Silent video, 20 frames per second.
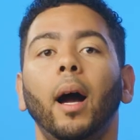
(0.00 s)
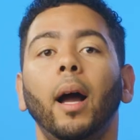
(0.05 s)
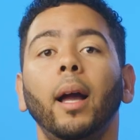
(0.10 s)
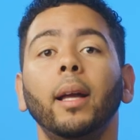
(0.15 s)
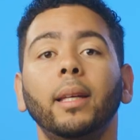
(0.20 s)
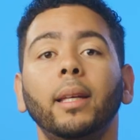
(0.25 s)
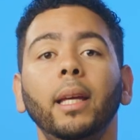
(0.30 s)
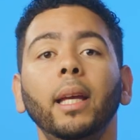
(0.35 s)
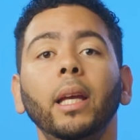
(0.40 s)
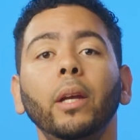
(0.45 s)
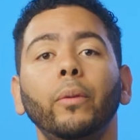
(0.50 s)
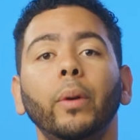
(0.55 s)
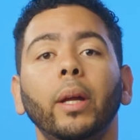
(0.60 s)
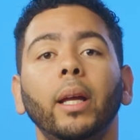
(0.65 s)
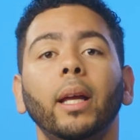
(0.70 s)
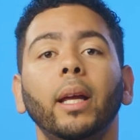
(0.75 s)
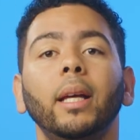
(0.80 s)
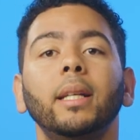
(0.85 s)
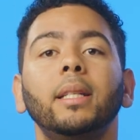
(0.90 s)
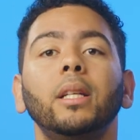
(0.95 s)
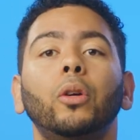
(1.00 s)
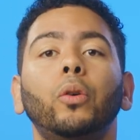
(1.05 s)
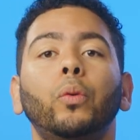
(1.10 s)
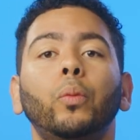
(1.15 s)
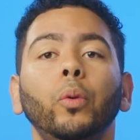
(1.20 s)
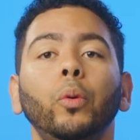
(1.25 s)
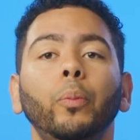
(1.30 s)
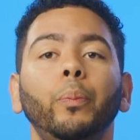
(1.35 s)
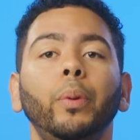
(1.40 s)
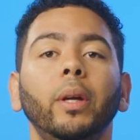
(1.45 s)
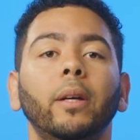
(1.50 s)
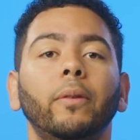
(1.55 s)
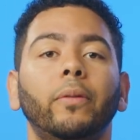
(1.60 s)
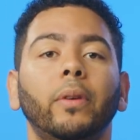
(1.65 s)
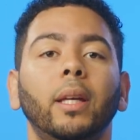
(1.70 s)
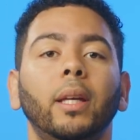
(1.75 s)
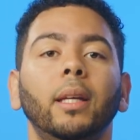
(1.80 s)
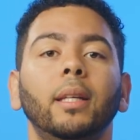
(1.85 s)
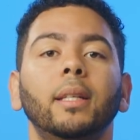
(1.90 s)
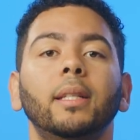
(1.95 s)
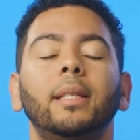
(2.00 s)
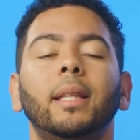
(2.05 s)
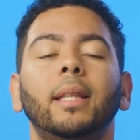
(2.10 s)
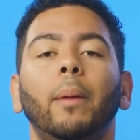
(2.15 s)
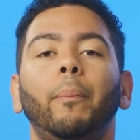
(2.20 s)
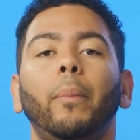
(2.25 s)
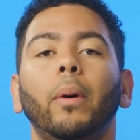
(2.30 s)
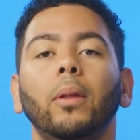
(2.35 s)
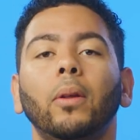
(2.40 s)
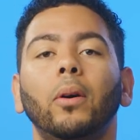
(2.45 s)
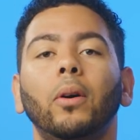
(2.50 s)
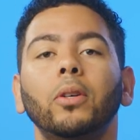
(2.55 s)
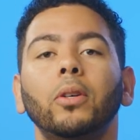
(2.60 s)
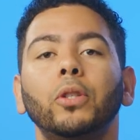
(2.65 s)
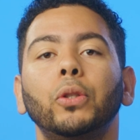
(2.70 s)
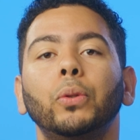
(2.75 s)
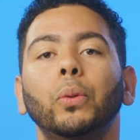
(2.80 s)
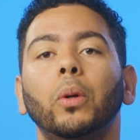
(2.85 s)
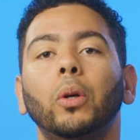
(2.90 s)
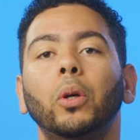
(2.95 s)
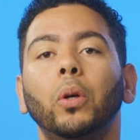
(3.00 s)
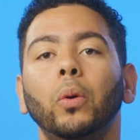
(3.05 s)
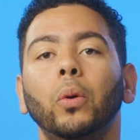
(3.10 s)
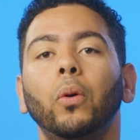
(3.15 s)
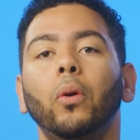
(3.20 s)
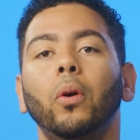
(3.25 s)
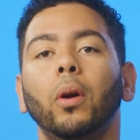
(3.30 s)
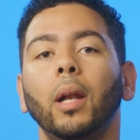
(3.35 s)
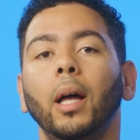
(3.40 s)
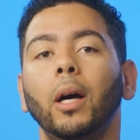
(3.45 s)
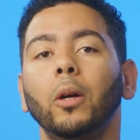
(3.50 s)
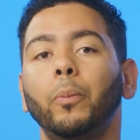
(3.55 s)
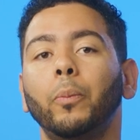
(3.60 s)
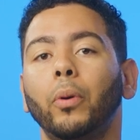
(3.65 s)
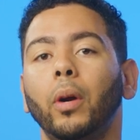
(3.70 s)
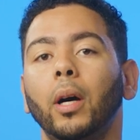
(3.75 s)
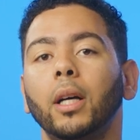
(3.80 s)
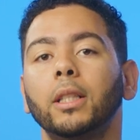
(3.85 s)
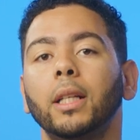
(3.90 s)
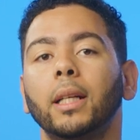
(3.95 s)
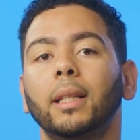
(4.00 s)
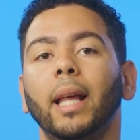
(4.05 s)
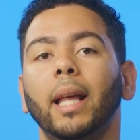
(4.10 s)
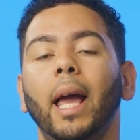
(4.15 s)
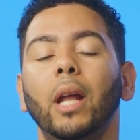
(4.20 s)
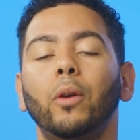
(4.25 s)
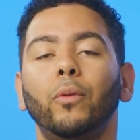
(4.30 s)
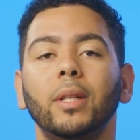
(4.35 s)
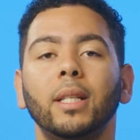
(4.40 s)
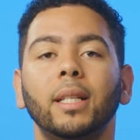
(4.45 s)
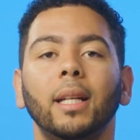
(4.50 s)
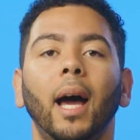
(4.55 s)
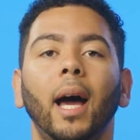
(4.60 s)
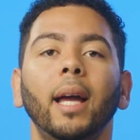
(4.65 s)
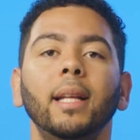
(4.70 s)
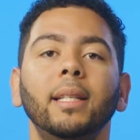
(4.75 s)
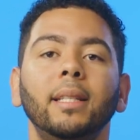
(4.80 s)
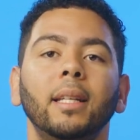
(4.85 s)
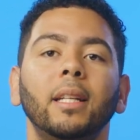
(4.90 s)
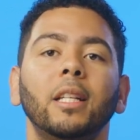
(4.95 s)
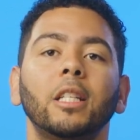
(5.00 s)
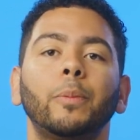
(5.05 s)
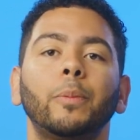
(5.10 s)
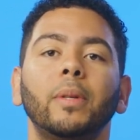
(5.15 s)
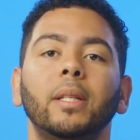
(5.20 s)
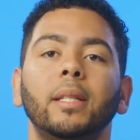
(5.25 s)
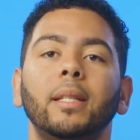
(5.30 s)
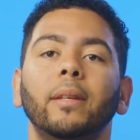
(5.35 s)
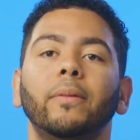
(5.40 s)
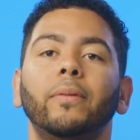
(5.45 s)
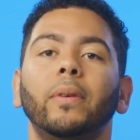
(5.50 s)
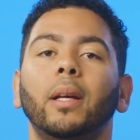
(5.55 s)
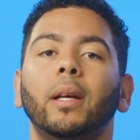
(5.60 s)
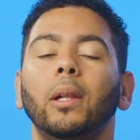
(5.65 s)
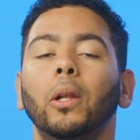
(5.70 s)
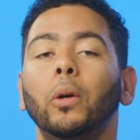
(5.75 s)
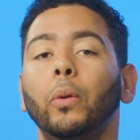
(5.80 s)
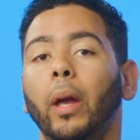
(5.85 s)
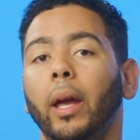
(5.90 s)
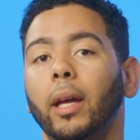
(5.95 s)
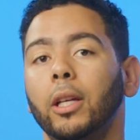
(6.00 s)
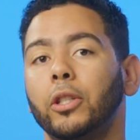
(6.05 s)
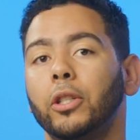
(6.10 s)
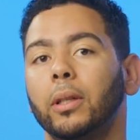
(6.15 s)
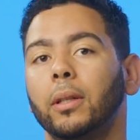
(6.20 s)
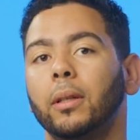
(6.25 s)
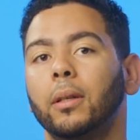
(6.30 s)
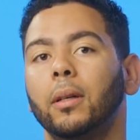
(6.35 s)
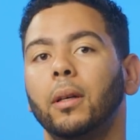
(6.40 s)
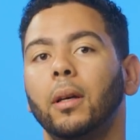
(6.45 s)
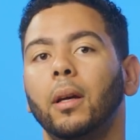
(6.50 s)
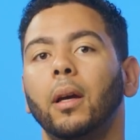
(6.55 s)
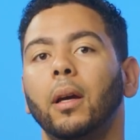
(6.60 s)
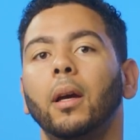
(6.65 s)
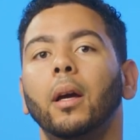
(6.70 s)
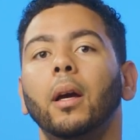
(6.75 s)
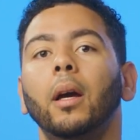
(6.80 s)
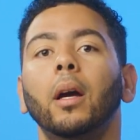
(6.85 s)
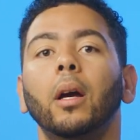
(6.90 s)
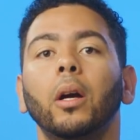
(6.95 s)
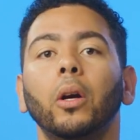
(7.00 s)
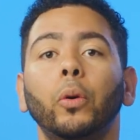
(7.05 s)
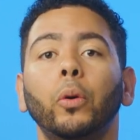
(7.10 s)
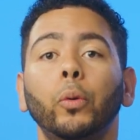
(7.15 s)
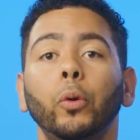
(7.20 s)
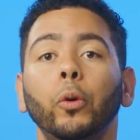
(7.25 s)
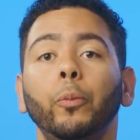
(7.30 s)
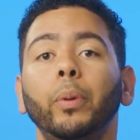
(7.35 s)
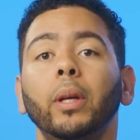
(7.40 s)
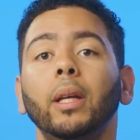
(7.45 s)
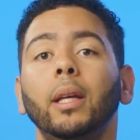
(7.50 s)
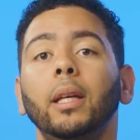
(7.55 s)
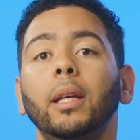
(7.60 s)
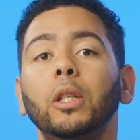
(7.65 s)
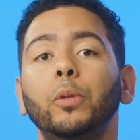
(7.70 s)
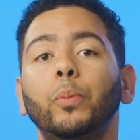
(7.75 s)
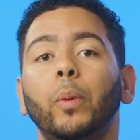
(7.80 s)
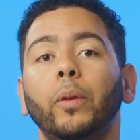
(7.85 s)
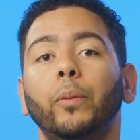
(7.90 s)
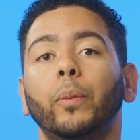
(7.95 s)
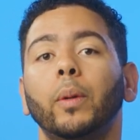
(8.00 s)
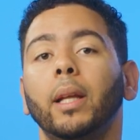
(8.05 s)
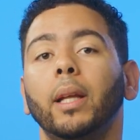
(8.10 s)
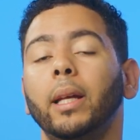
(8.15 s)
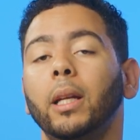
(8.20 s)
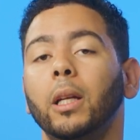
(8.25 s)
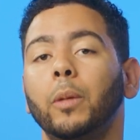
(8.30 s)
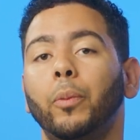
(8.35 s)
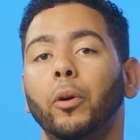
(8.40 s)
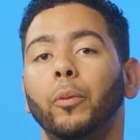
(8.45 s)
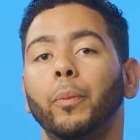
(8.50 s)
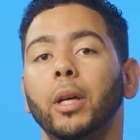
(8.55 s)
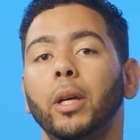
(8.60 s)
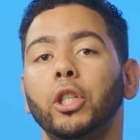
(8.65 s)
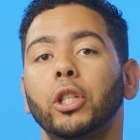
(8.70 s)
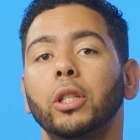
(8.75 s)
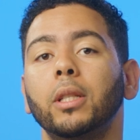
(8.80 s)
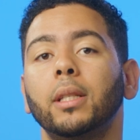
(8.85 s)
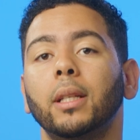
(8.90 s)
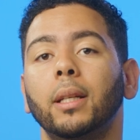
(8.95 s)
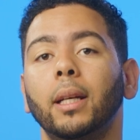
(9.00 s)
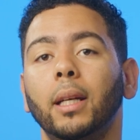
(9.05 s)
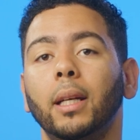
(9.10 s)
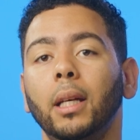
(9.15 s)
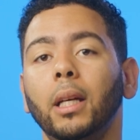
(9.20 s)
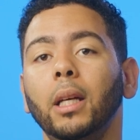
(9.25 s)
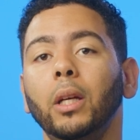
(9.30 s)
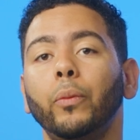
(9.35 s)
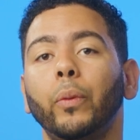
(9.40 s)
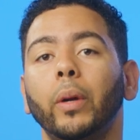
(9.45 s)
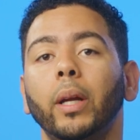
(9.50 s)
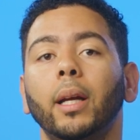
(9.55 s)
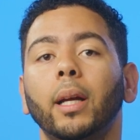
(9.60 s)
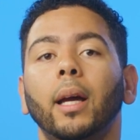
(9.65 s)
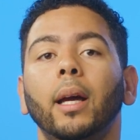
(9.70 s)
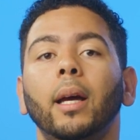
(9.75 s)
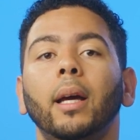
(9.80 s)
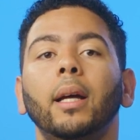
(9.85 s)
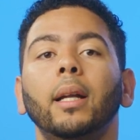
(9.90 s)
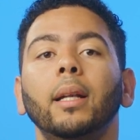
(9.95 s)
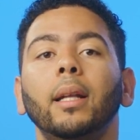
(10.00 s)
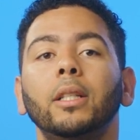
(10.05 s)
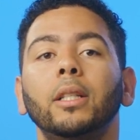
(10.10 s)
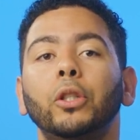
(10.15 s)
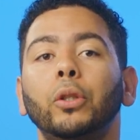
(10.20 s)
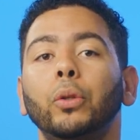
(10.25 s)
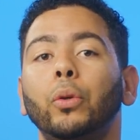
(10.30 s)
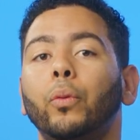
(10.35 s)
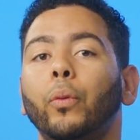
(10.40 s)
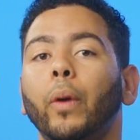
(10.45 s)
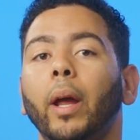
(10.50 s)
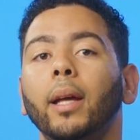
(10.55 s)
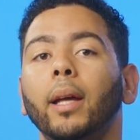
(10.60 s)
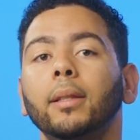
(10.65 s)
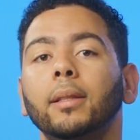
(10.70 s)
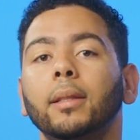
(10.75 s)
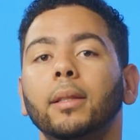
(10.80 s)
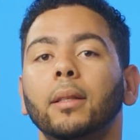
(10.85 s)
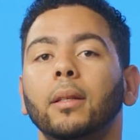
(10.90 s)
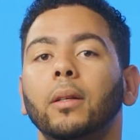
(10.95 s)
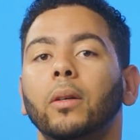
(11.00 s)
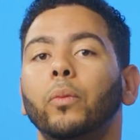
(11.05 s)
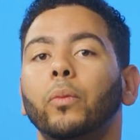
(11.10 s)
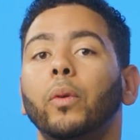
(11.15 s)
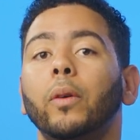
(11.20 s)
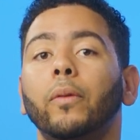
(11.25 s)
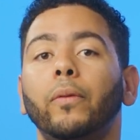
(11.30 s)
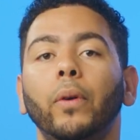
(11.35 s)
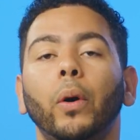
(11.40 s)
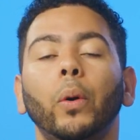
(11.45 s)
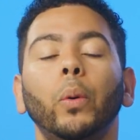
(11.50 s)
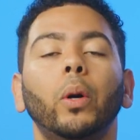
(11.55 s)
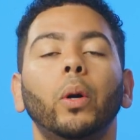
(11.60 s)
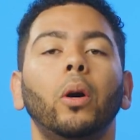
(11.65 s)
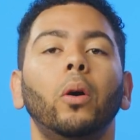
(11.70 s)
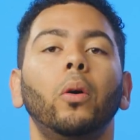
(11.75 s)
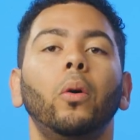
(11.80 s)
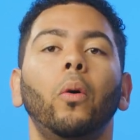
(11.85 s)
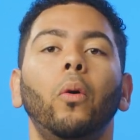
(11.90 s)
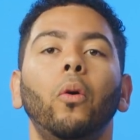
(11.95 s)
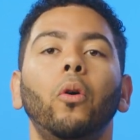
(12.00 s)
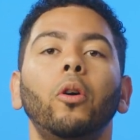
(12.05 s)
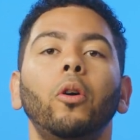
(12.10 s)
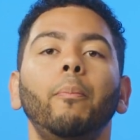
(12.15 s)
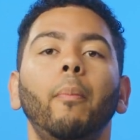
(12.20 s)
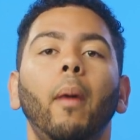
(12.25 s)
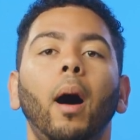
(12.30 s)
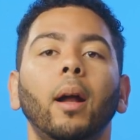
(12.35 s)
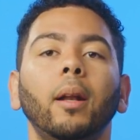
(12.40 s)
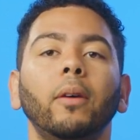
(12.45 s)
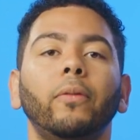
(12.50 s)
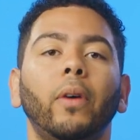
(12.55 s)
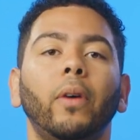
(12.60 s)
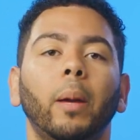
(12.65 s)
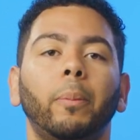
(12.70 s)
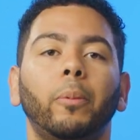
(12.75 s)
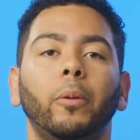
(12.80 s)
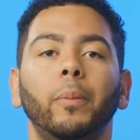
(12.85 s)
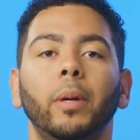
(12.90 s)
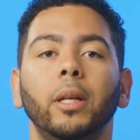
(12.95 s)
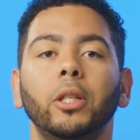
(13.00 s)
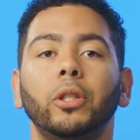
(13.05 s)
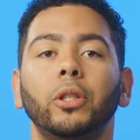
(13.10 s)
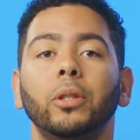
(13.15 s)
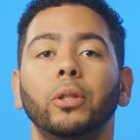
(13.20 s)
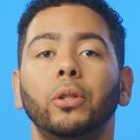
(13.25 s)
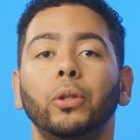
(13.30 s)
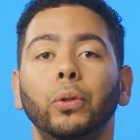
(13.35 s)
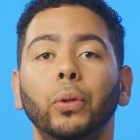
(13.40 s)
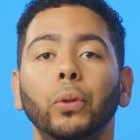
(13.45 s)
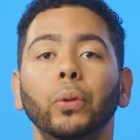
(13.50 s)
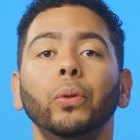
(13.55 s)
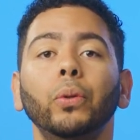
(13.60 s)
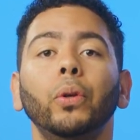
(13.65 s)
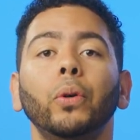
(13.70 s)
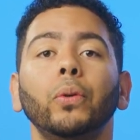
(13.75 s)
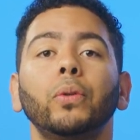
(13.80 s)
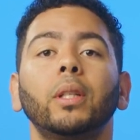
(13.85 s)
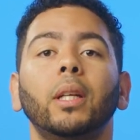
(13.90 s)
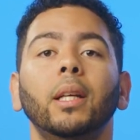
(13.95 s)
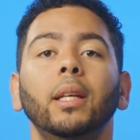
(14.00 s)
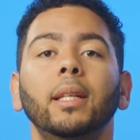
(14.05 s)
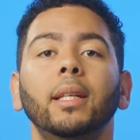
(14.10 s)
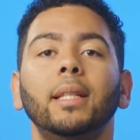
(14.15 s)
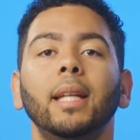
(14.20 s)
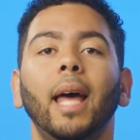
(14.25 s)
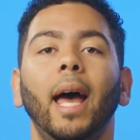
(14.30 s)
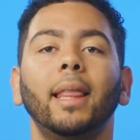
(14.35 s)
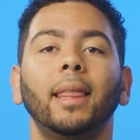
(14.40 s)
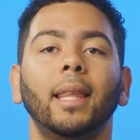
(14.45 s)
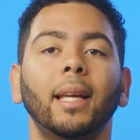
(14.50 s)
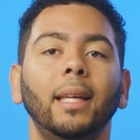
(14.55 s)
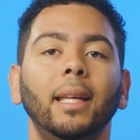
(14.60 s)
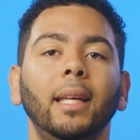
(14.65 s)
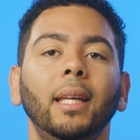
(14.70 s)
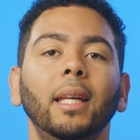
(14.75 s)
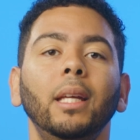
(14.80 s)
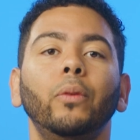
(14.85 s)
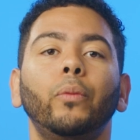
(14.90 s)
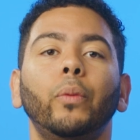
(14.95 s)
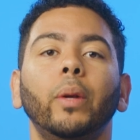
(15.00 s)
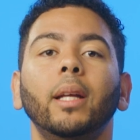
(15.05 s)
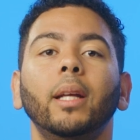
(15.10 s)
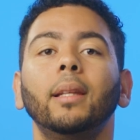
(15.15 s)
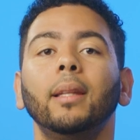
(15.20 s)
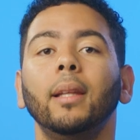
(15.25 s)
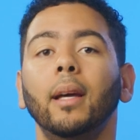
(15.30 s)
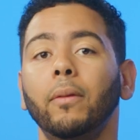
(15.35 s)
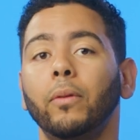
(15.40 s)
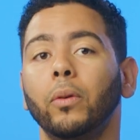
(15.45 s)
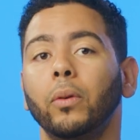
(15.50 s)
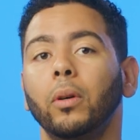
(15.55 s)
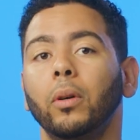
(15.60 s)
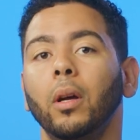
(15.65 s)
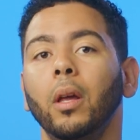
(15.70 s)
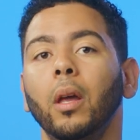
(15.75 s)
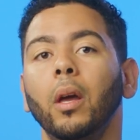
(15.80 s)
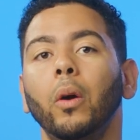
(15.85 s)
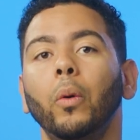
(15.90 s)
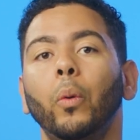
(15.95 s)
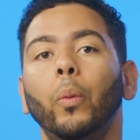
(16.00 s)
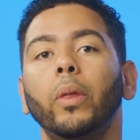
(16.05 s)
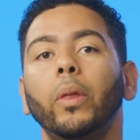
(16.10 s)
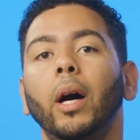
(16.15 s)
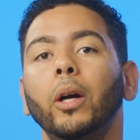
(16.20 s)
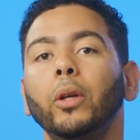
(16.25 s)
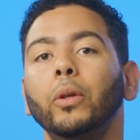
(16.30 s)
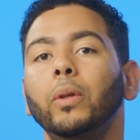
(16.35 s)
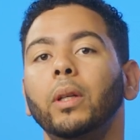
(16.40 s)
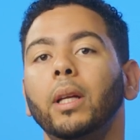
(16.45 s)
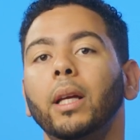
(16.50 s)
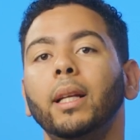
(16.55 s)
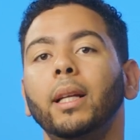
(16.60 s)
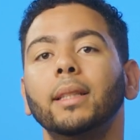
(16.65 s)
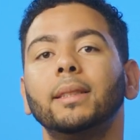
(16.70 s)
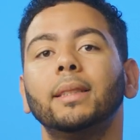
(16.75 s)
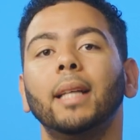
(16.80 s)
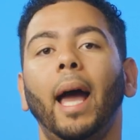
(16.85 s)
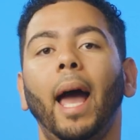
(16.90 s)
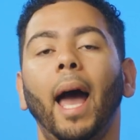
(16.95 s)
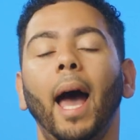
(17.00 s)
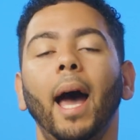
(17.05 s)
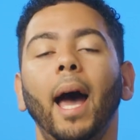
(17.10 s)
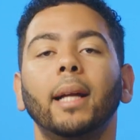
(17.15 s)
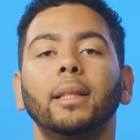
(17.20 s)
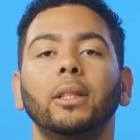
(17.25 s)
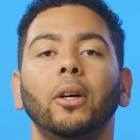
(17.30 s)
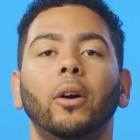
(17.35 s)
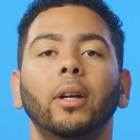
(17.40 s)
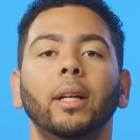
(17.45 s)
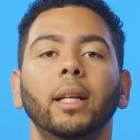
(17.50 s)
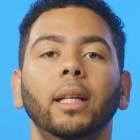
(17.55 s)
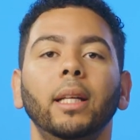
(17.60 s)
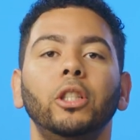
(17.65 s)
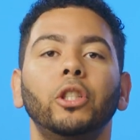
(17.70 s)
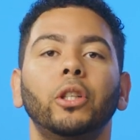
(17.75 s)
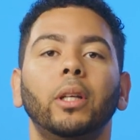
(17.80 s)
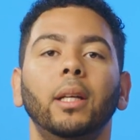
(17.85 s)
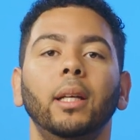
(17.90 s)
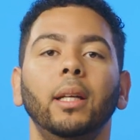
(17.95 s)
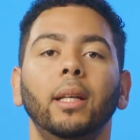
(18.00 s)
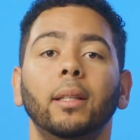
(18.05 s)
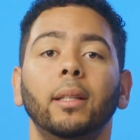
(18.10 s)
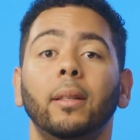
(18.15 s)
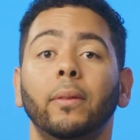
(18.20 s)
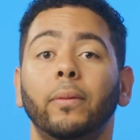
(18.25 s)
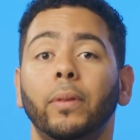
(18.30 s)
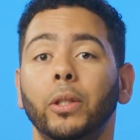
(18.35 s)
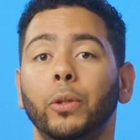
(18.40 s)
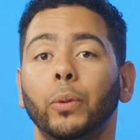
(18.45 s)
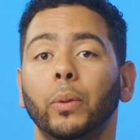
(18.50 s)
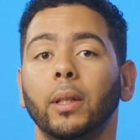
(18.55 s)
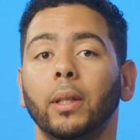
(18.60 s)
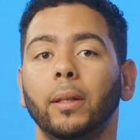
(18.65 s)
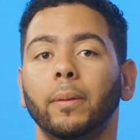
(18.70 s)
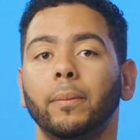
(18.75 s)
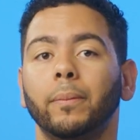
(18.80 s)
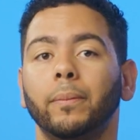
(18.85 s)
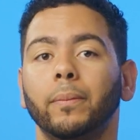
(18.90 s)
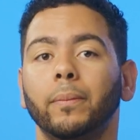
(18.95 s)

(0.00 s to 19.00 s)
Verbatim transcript: A keyring is a grouping of keys that belongs to a Google Cloud project and resides in a specific location. Grouping keys with related permissions in a keyring lets you grant, revoke, or modify permissions to those keys at the keyring level without you needing to act on each key individually.